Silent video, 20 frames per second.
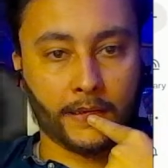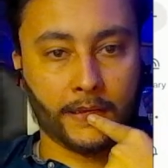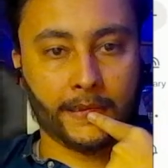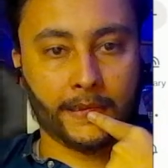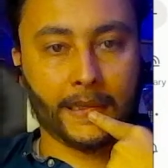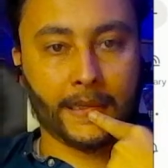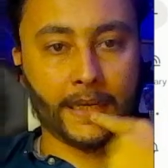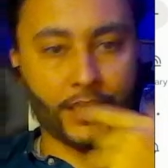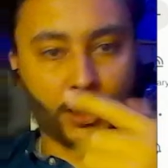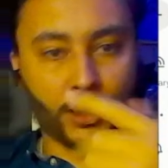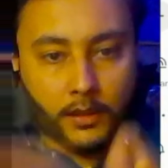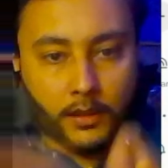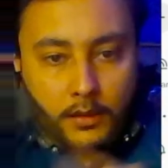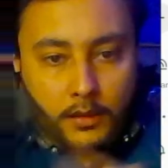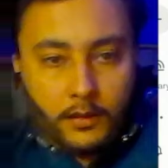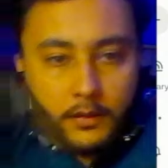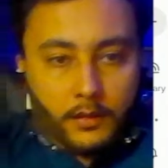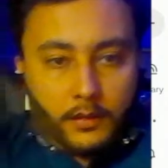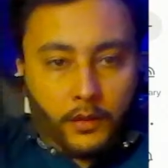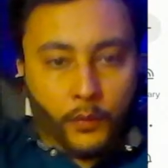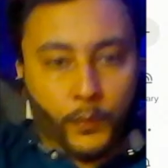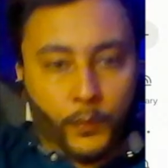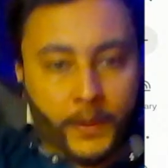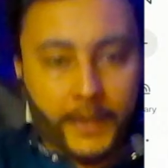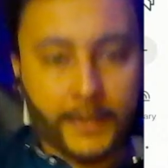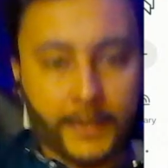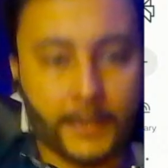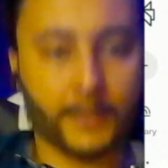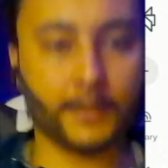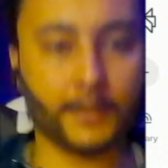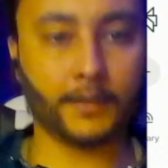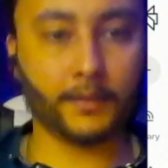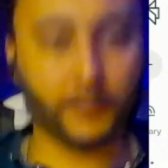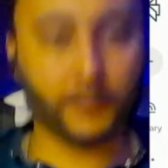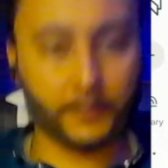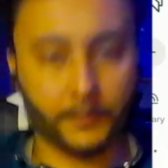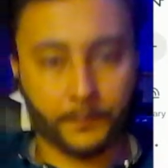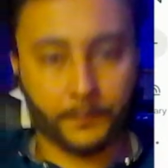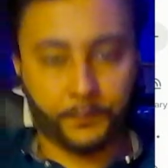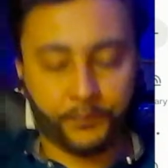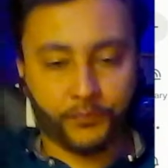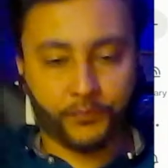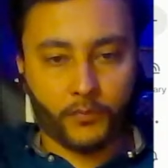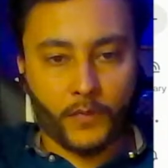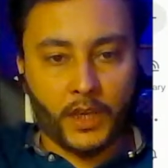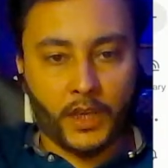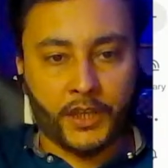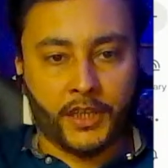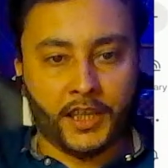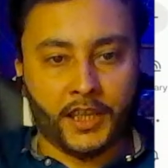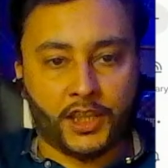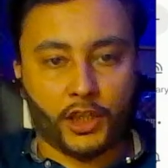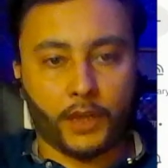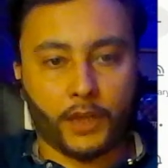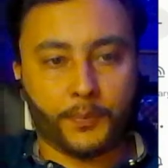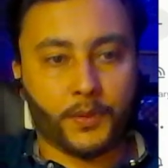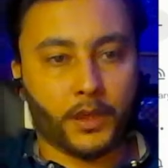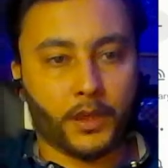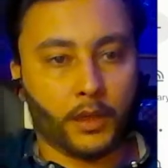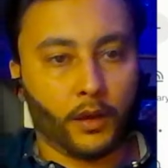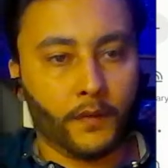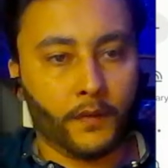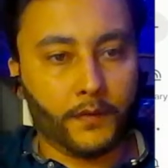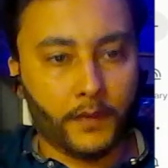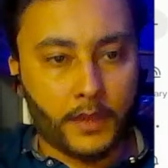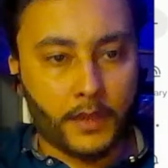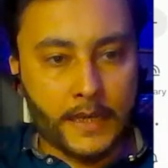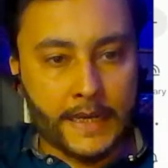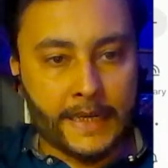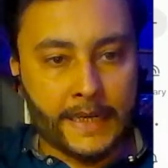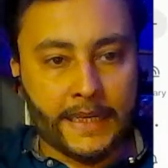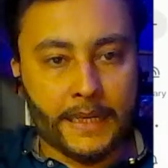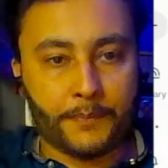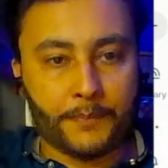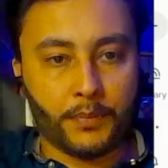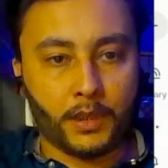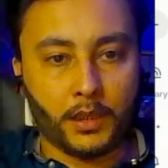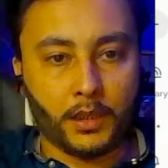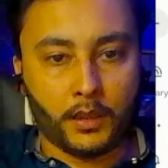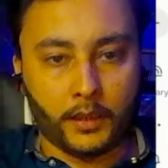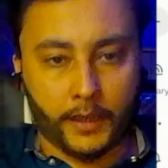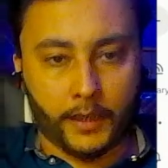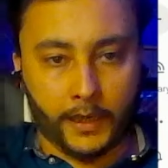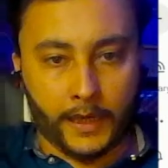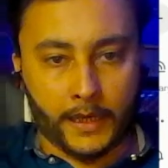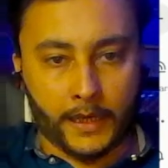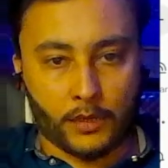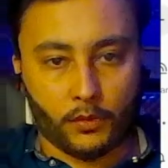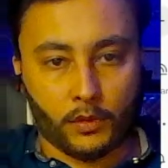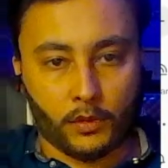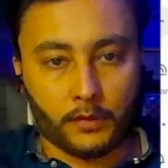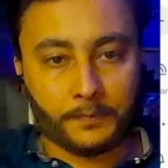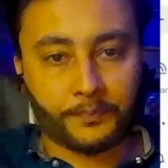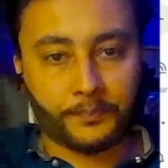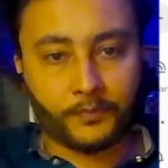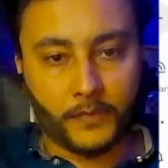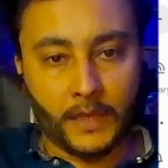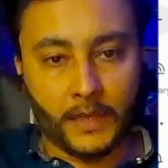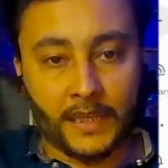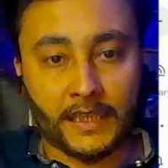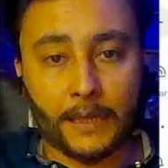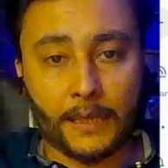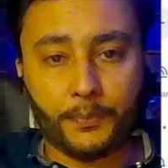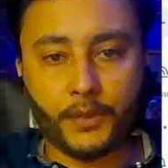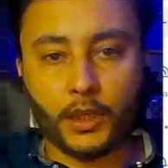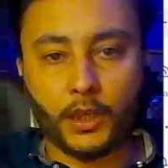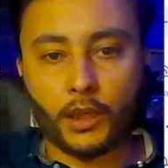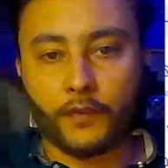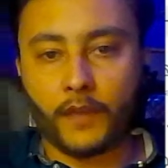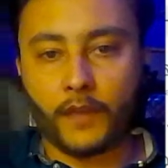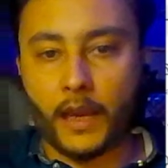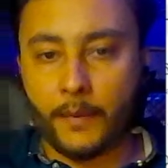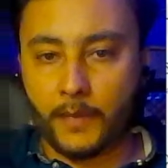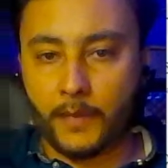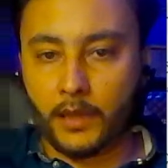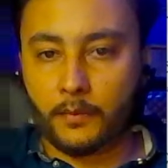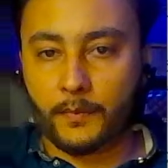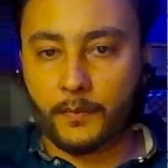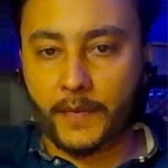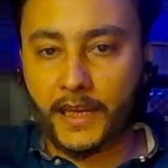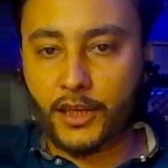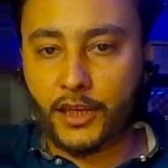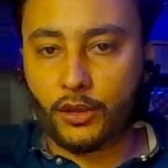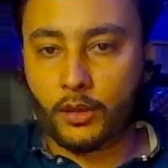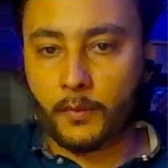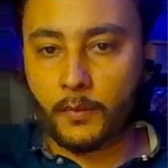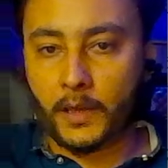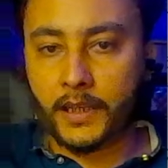let's read a description of deep learning as well. A subset of ML based on